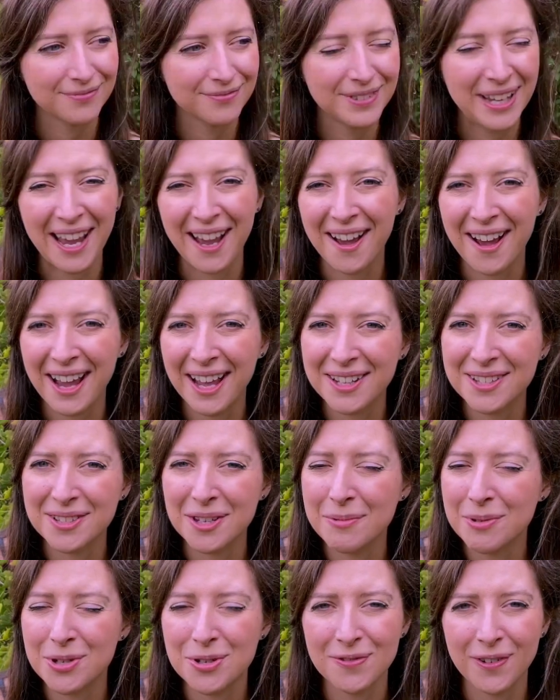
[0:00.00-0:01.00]
Yeah, I had
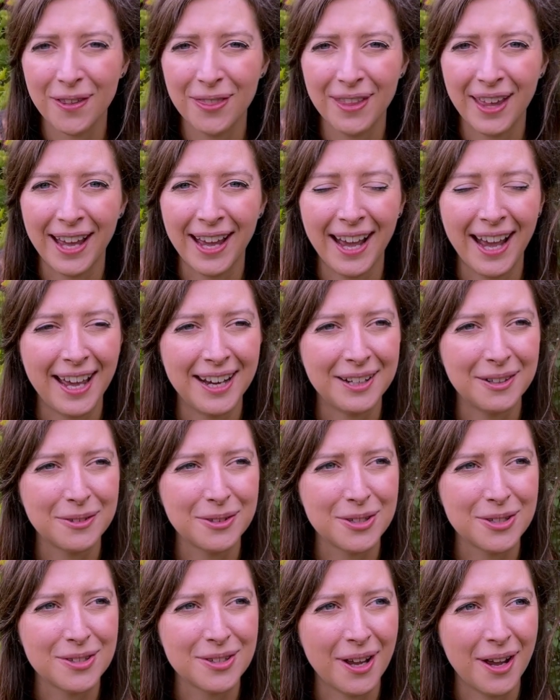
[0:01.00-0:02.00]
so much fun there, and it
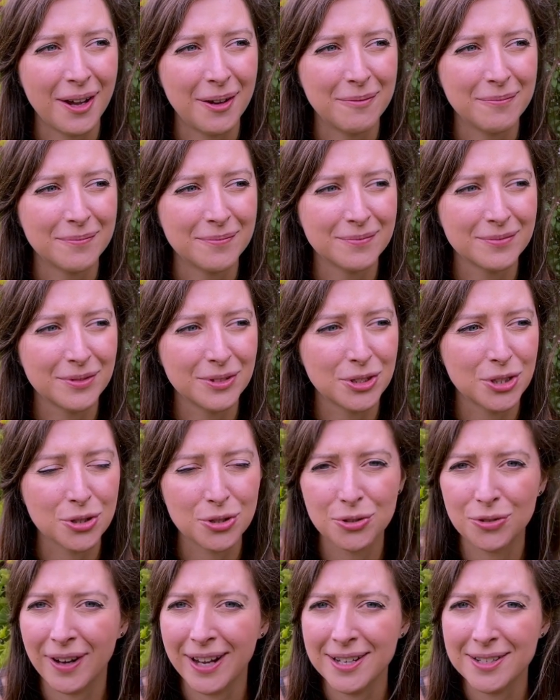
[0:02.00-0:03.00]
was
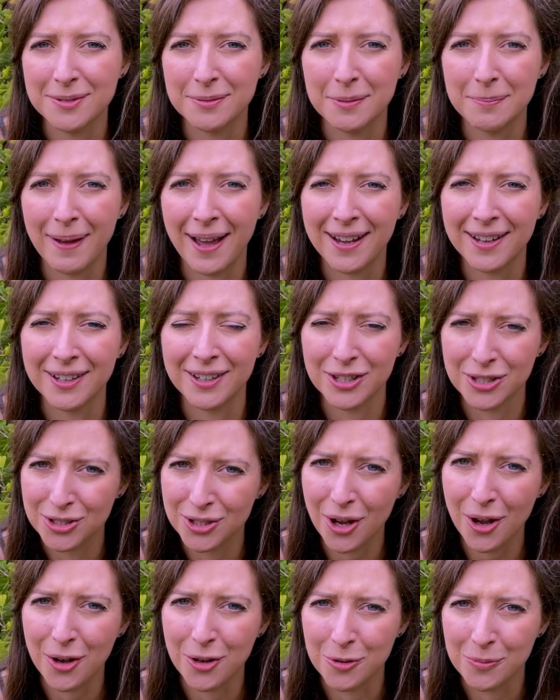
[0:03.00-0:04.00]
just great to be back at a
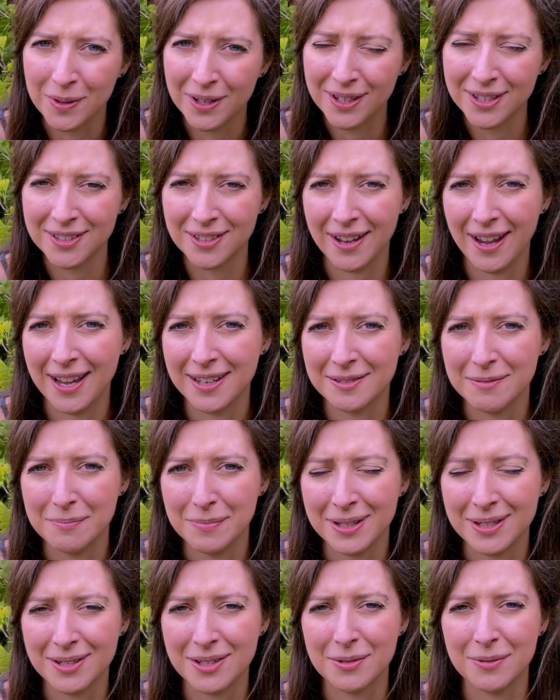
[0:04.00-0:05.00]
show because I hadn't
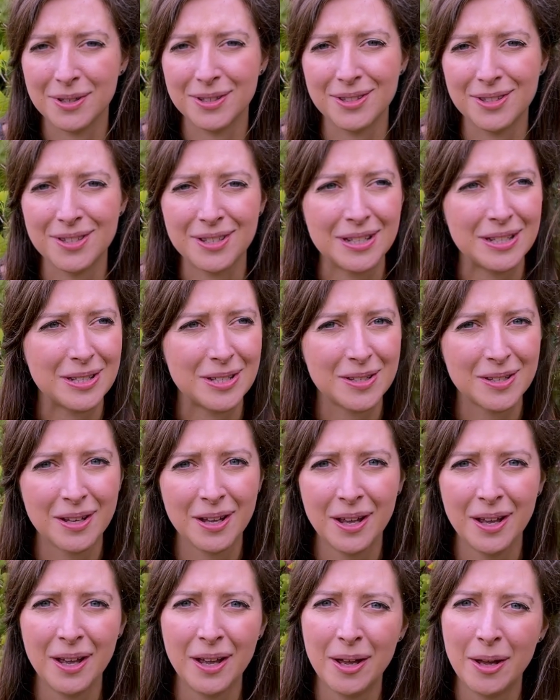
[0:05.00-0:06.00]
been to one since
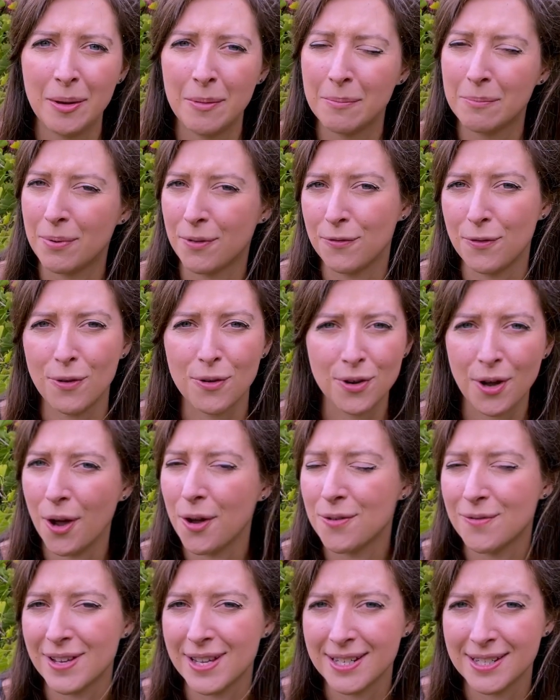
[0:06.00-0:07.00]
before
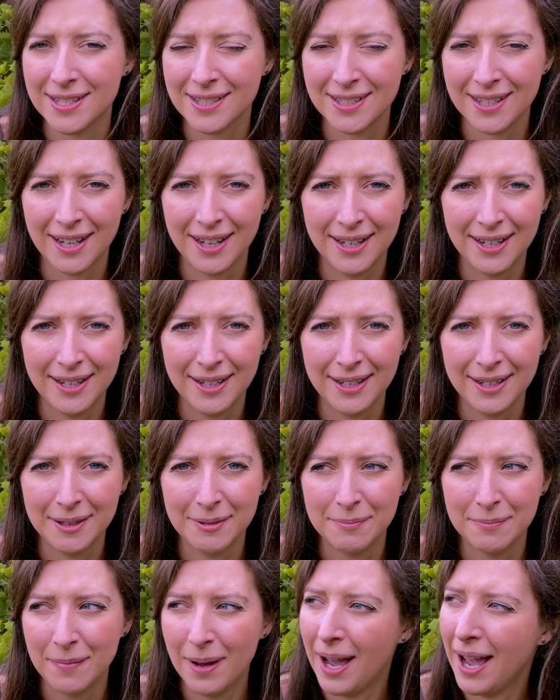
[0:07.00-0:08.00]
COVID,
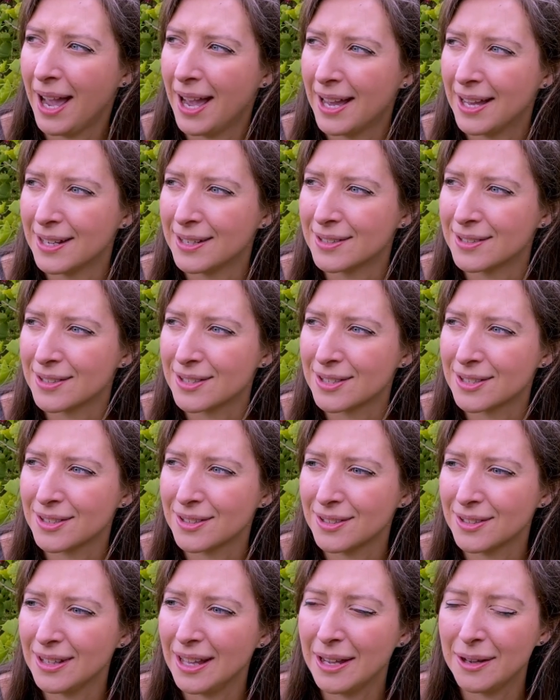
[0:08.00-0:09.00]
and
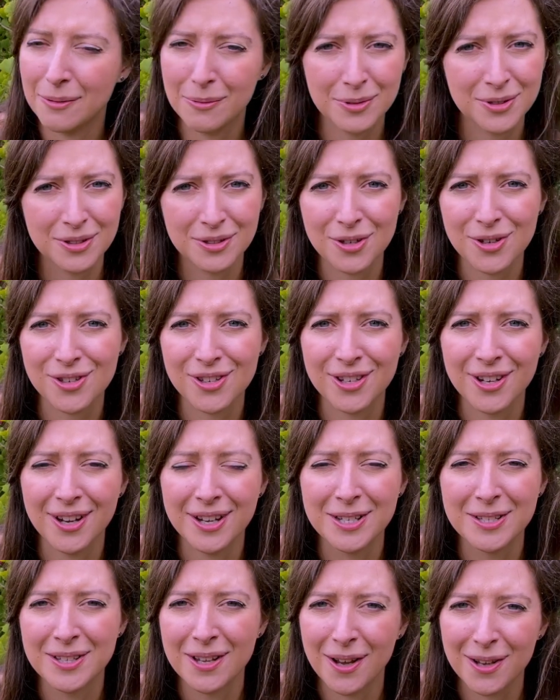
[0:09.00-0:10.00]
it was just a
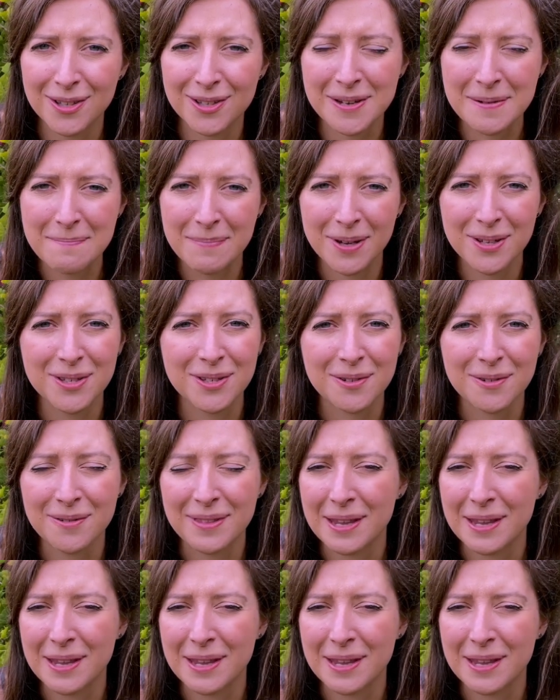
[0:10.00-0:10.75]
nice hustle and bustle.